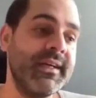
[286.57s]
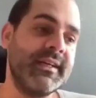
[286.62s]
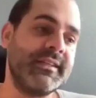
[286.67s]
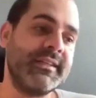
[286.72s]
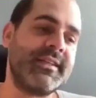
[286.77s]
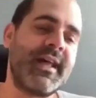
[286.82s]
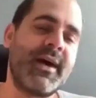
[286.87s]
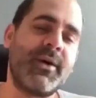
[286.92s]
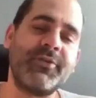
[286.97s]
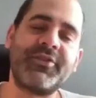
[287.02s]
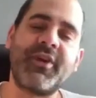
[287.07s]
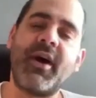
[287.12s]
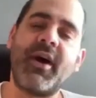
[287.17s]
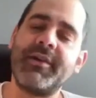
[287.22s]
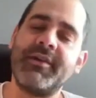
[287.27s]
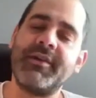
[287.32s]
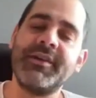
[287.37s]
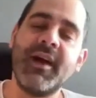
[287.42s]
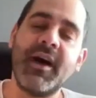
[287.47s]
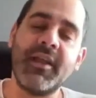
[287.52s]
So that was
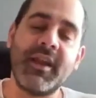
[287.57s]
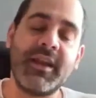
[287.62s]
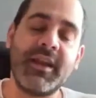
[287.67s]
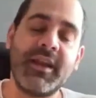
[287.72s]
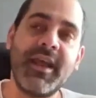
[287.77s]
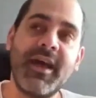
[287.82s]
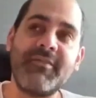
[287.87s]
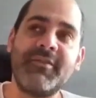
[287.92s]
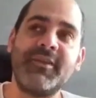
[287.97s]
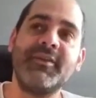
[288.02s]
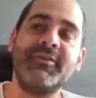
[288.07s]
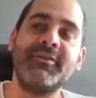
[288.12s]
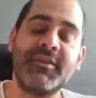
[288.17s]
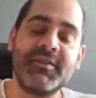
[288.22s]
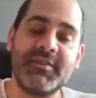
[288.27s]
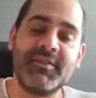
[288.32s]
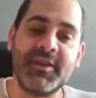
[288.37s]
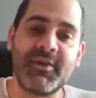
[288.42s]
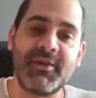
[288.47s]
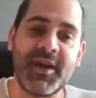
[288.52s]
kind of another level of
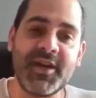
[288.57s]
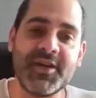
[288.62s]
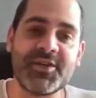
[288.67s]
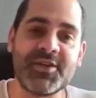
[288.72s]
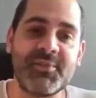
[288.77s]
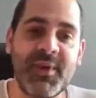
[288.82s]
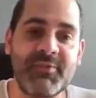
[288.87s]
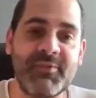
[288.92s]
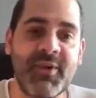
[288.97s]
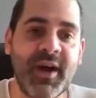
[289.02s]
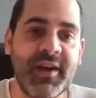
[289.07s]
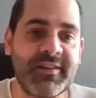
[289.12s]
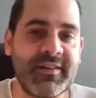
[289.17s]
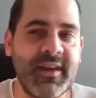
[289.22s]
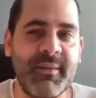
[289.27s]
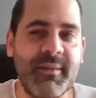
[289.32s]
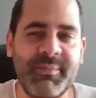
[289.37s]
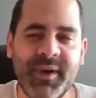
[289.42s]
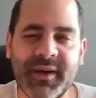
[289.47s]
consideration when writing it.